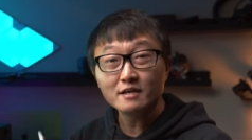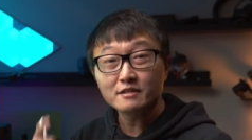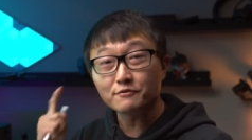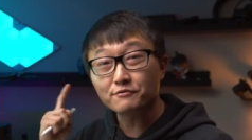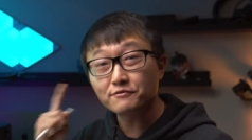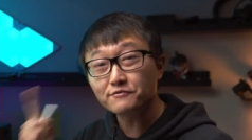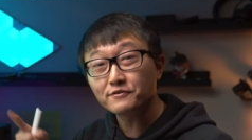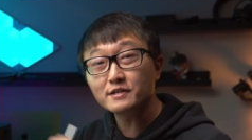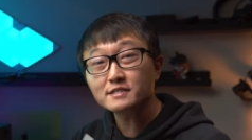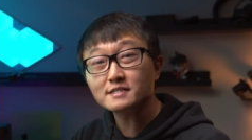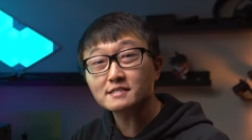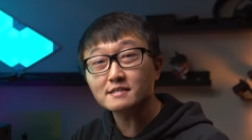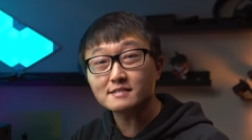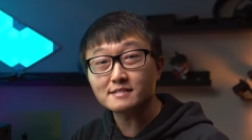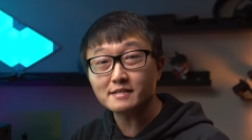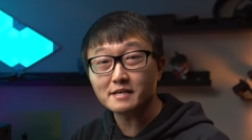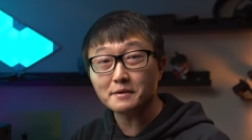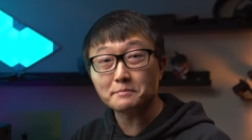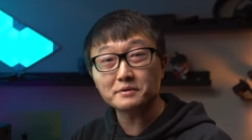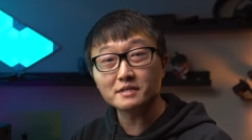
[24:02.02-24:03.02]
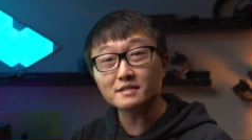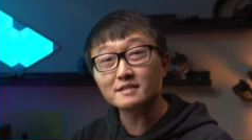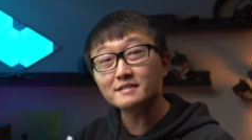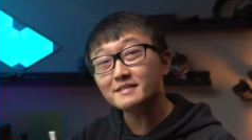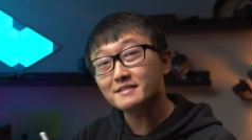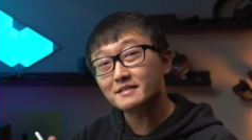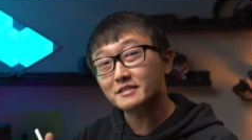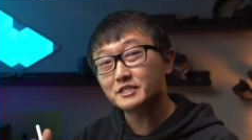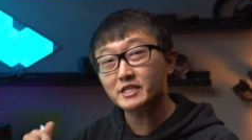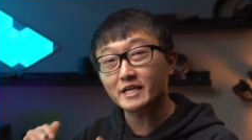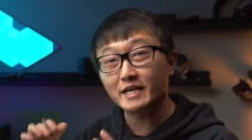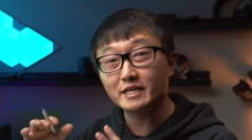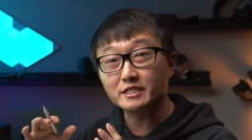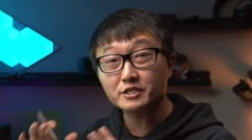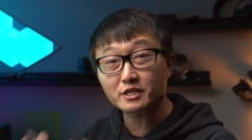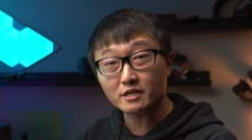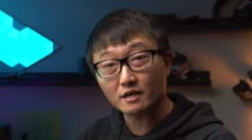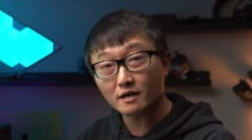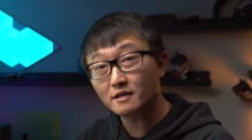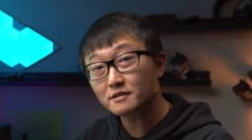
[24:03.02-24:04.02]
The first is the ability to
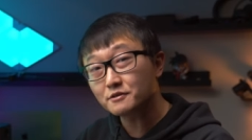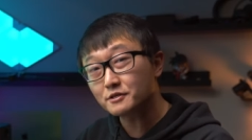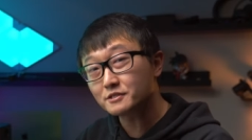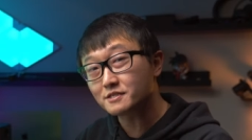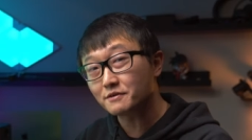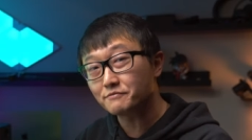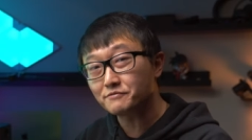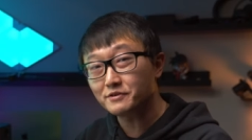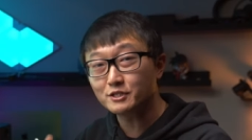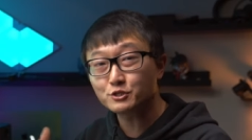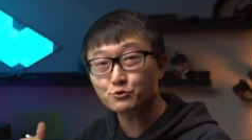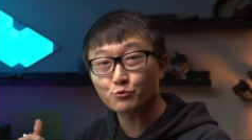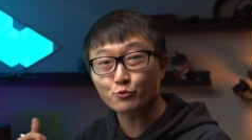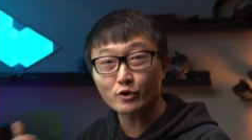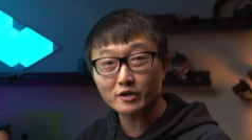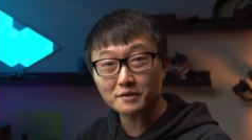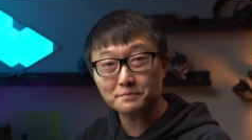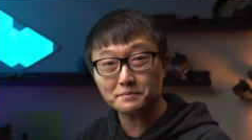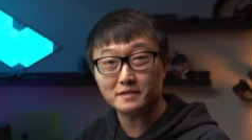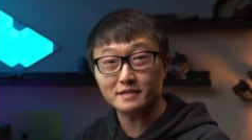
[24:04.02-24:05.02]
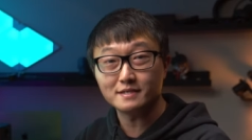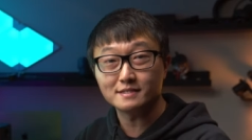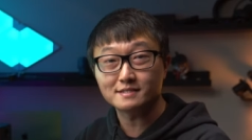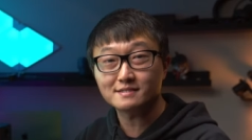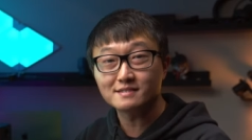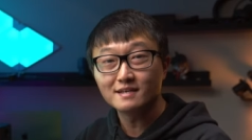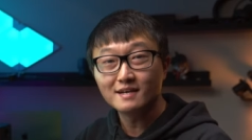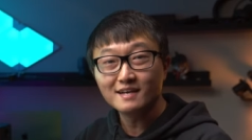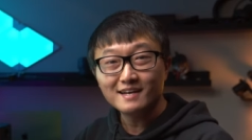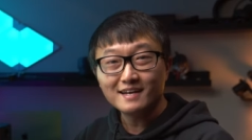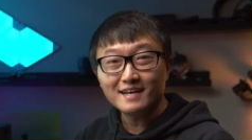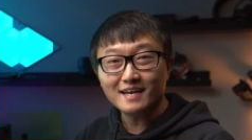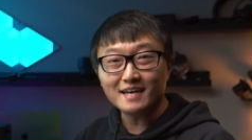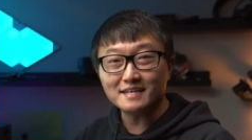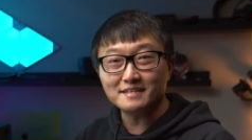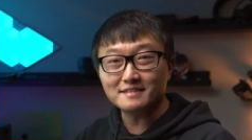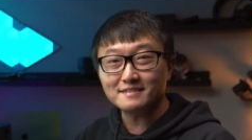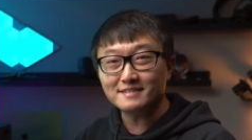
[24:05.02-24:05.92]
change colors of each workpiece. And